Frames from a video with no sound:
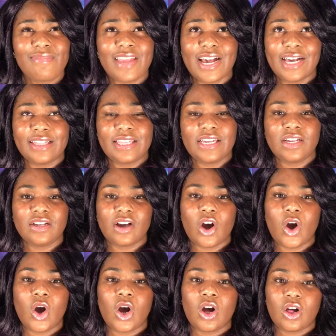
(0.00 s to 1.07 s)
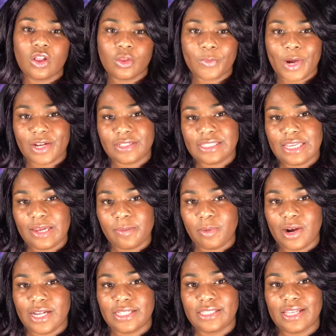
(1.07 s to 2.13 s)
I think, all around the same
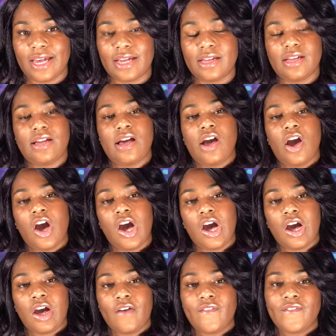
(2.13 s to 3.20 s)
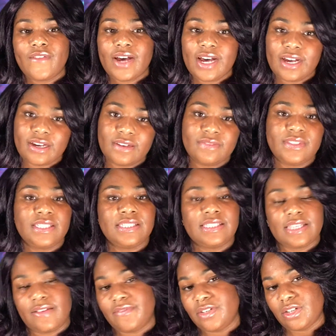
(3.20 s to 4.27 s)
price, like all $5 to
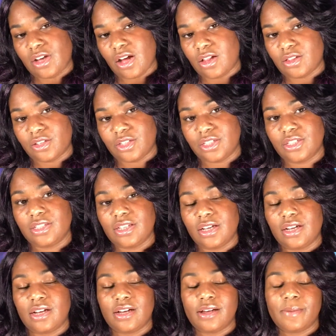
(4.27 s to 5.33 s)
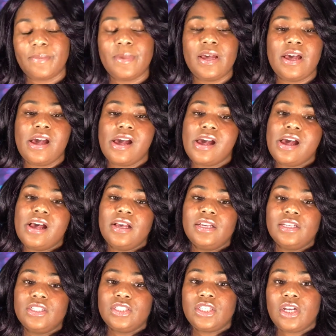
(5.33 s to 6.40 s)
$7.
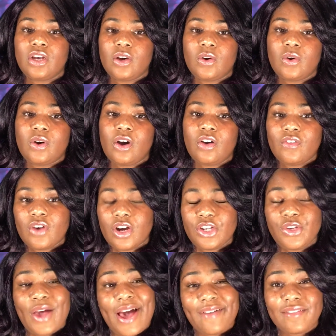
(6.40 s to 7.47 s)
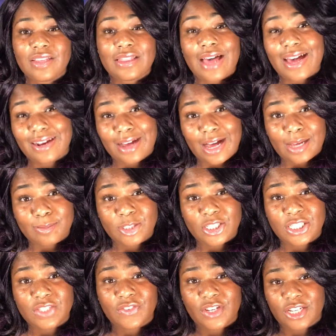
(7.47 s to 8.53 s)
So overall, you have a lot of
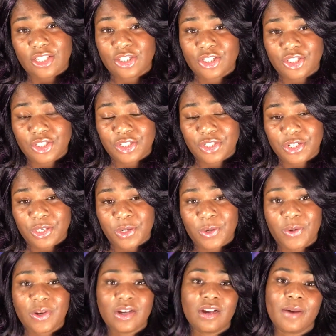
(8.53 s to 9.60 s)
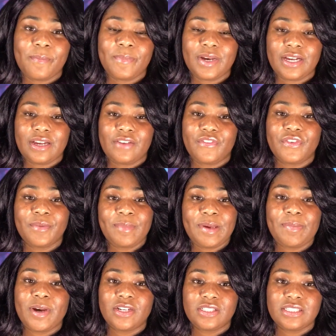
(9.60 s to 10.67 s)
options for edge control, but for me
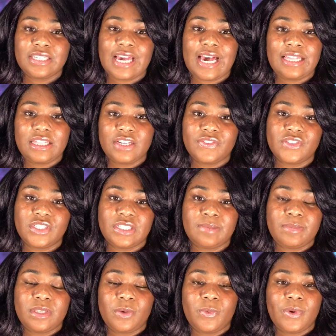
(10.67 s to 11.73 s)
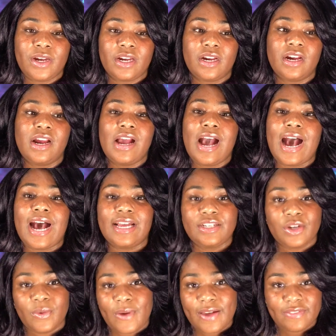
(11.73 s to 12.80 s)
personally, I look for something where I
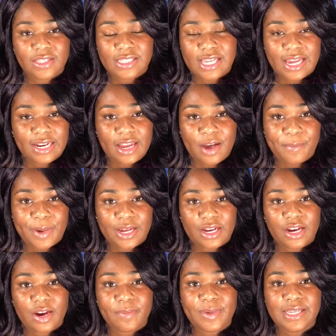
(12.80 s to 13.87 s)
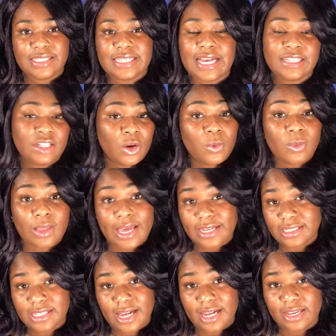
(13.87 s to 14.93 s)
don't have to tie down my hair, because I don't
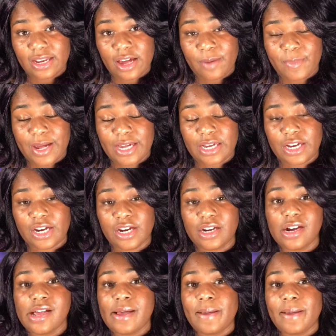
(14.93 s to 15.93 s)
like tying down my hair,